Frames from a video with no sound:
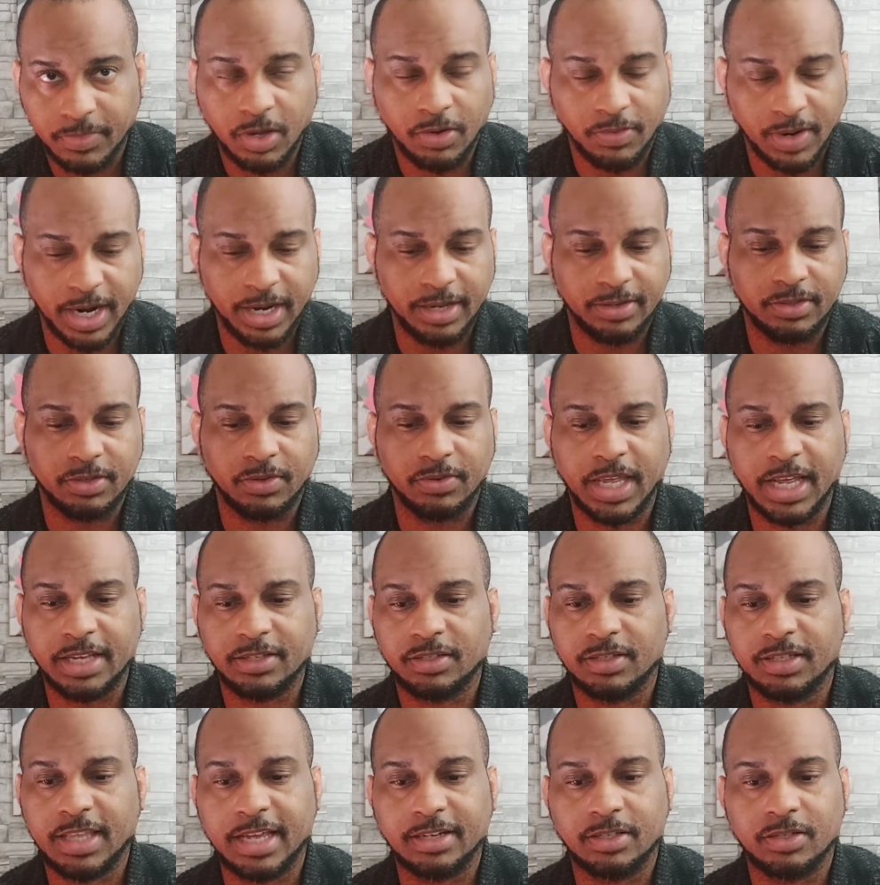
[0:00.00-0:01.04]
All right. So
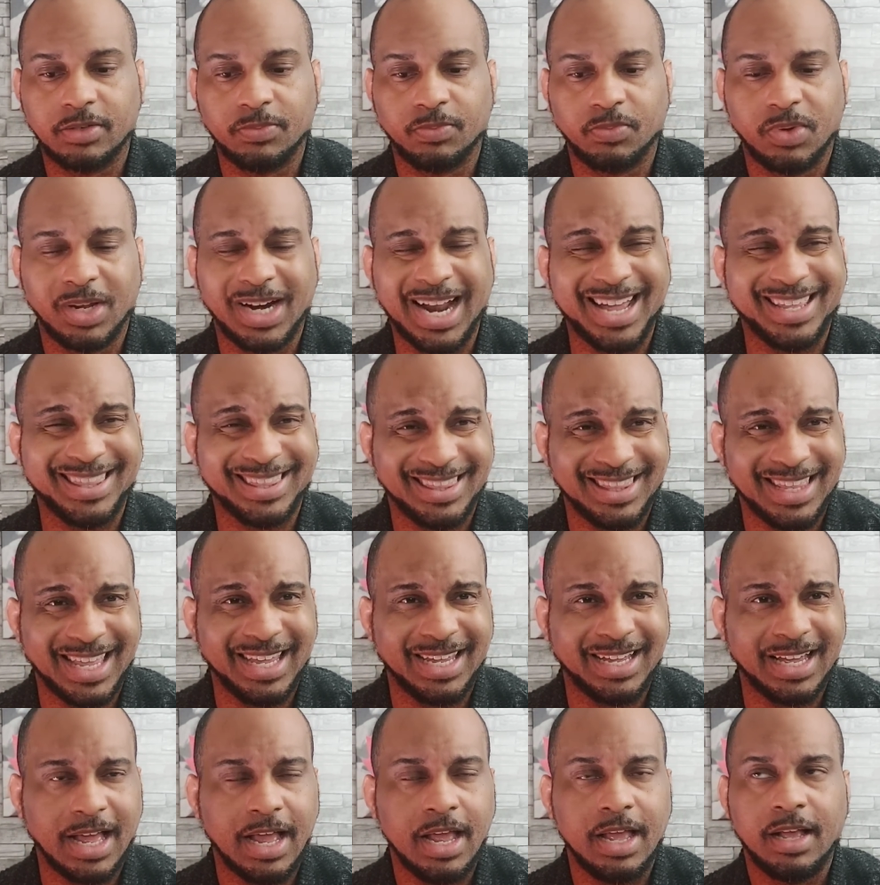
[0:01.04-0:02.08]
that's that's what I
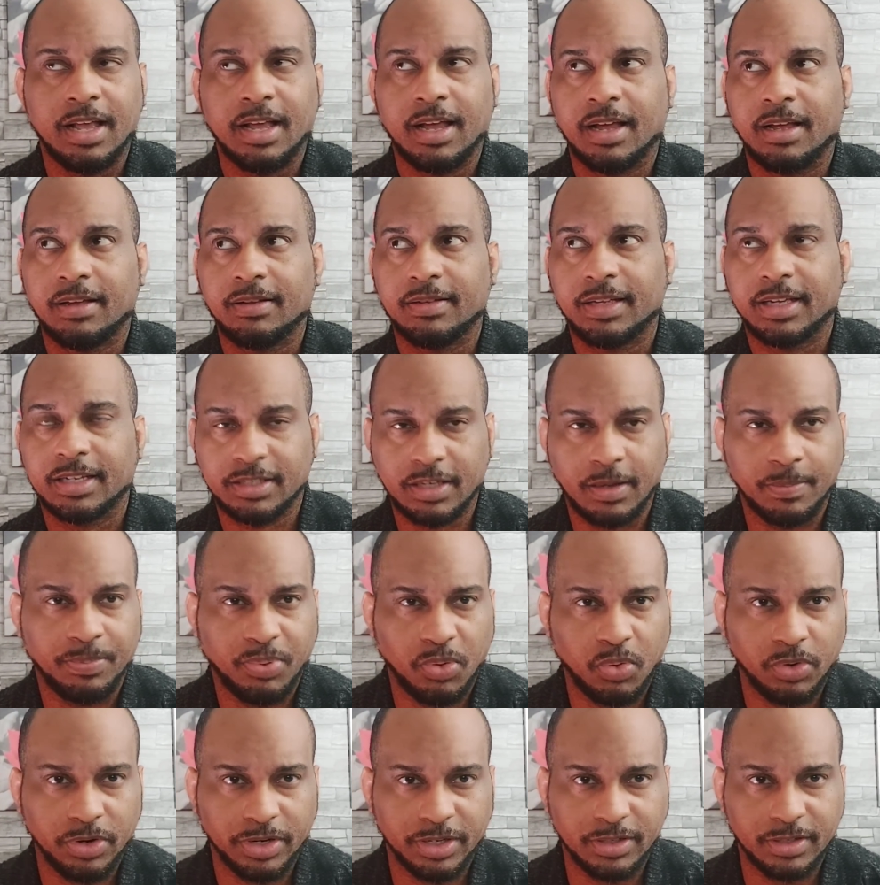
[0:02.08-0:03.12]
think is
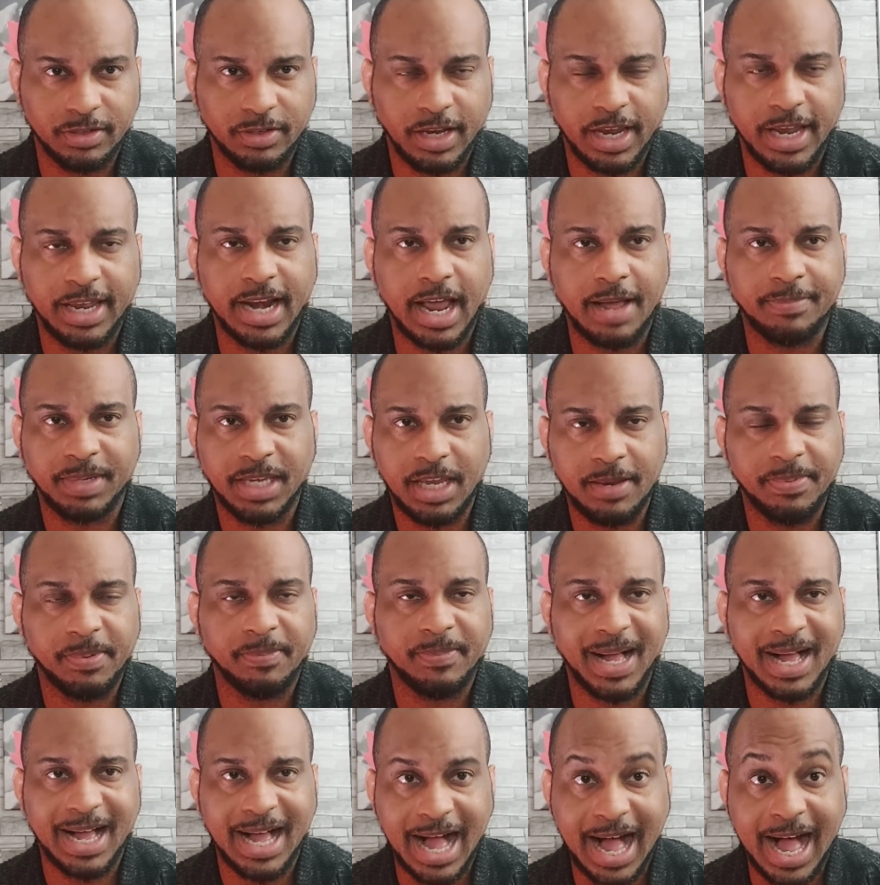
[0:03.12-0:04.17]
important, and I'm
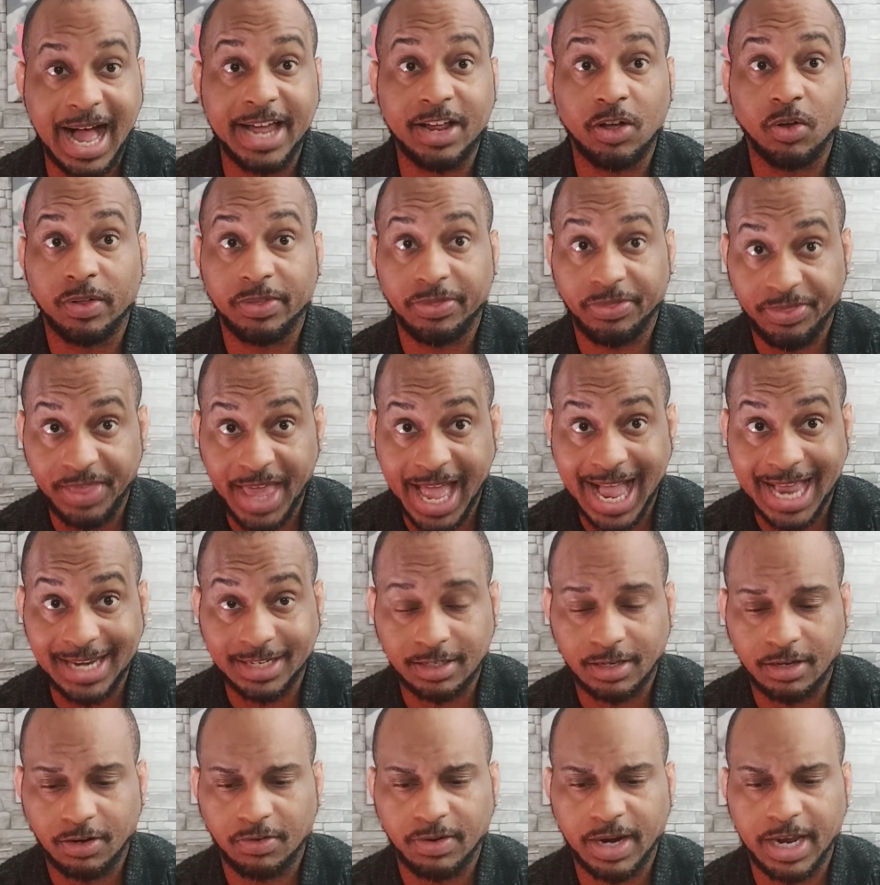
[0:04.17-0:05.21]
keeping my eye on
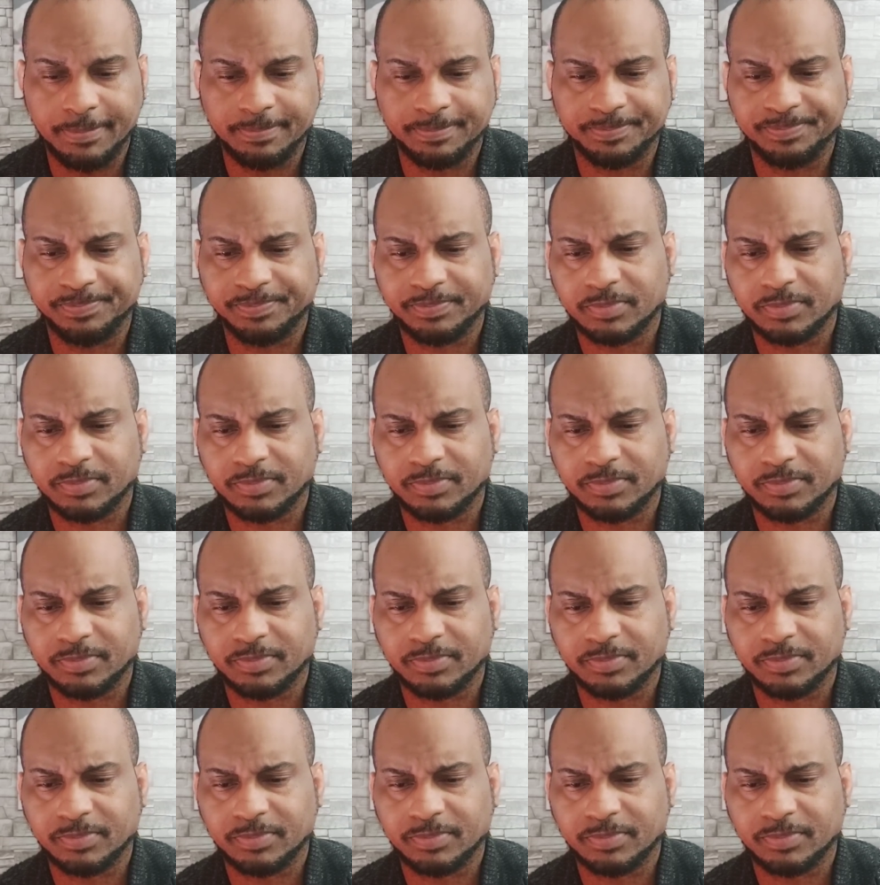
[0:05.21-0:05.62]
that. All right.